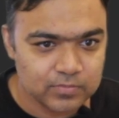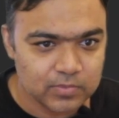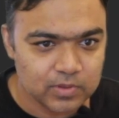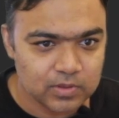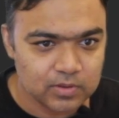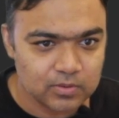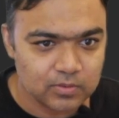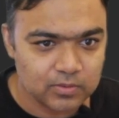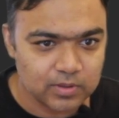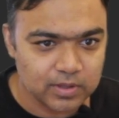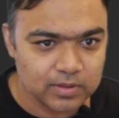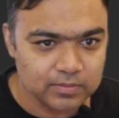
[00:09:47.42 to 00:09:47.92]

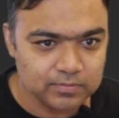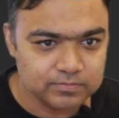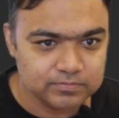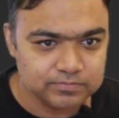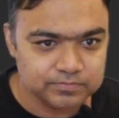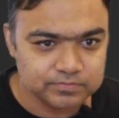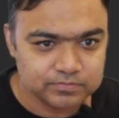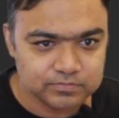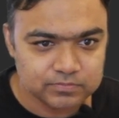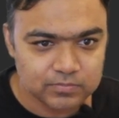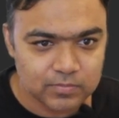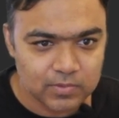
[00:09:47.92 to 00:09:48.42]
Okay,
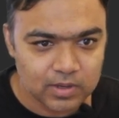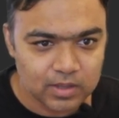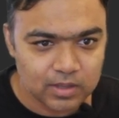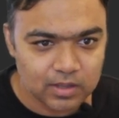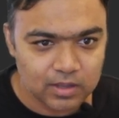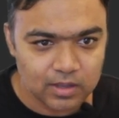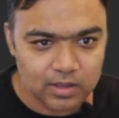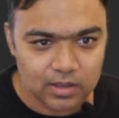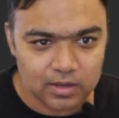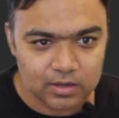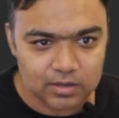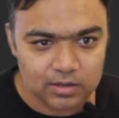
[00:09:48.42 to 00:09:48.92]

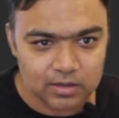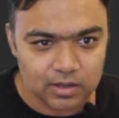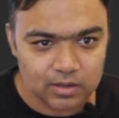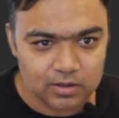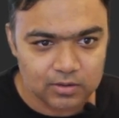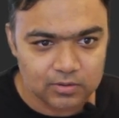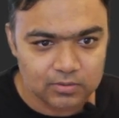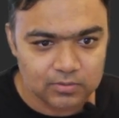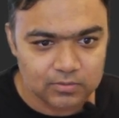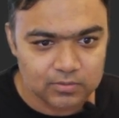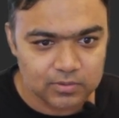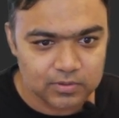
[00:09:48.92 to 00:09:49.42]
and
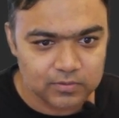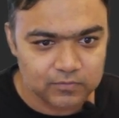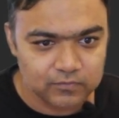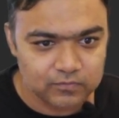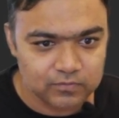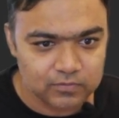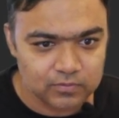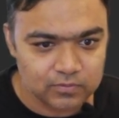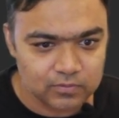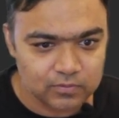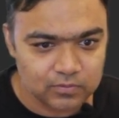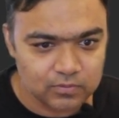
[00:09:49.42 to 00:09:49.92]
now if
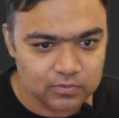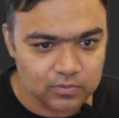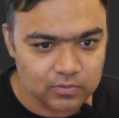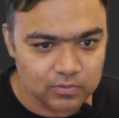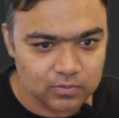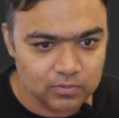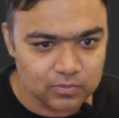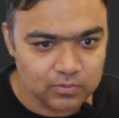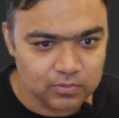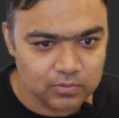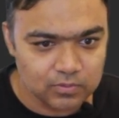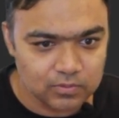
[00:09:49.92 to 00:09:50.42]
you
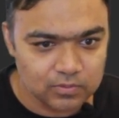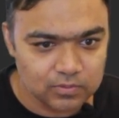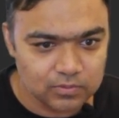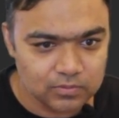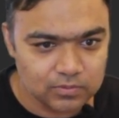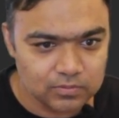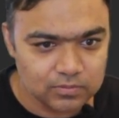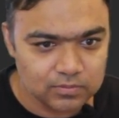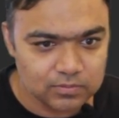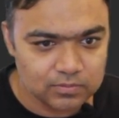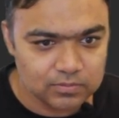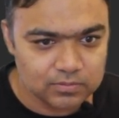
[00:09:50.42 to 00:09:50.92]
go,
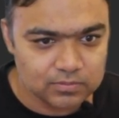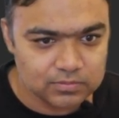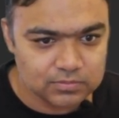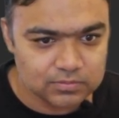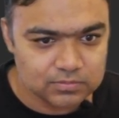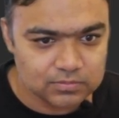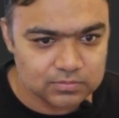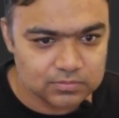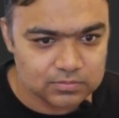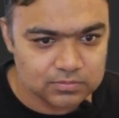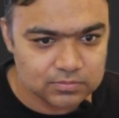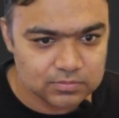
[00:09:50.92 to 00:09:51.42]

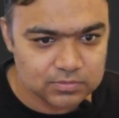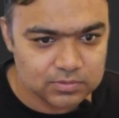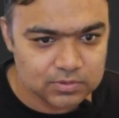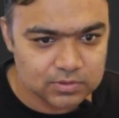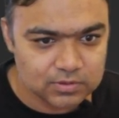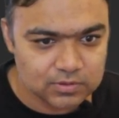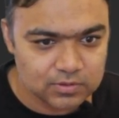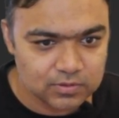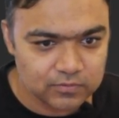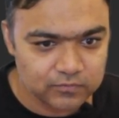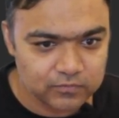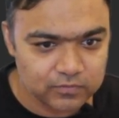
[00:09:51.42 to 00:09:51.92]

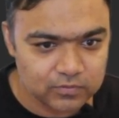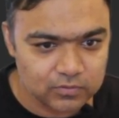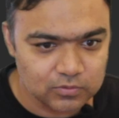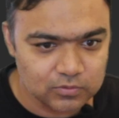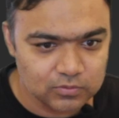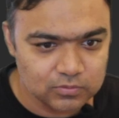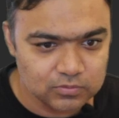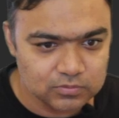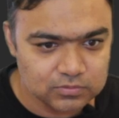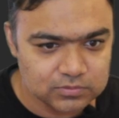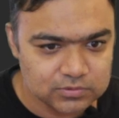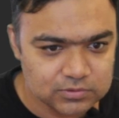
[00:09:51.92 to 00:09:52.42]
if you
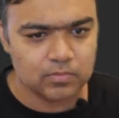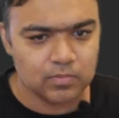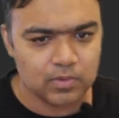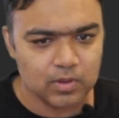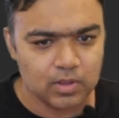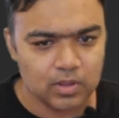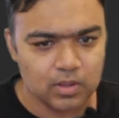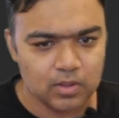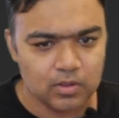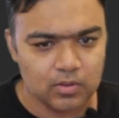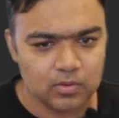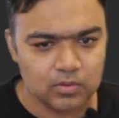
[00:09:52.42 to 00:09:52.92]
do,
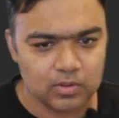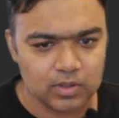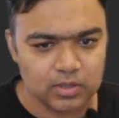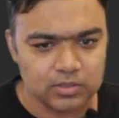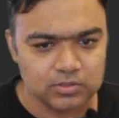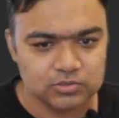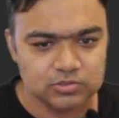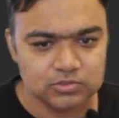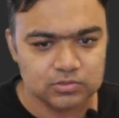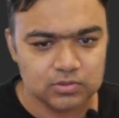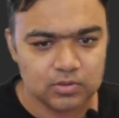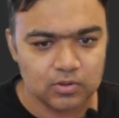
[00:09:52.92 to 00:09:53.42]
okay,
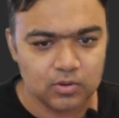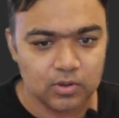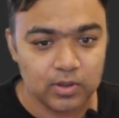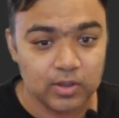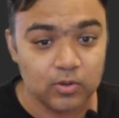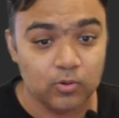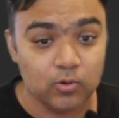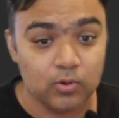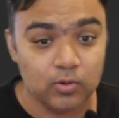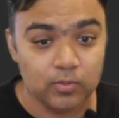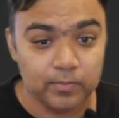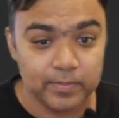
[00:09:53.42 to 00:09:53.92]
I
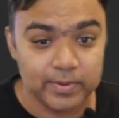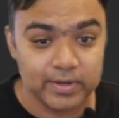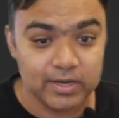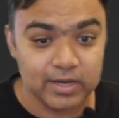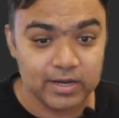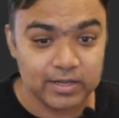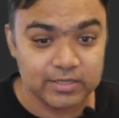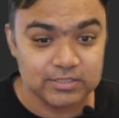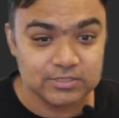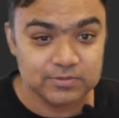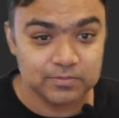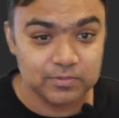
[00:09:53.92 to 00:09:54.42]
open in
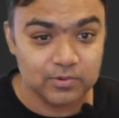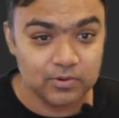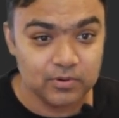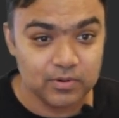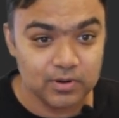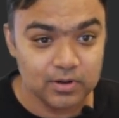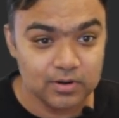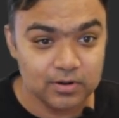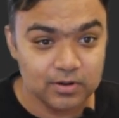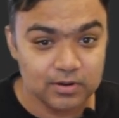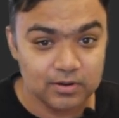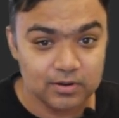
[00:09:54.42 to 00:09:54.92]

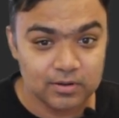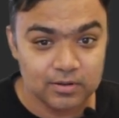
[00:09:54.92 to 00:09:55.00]
Explorer.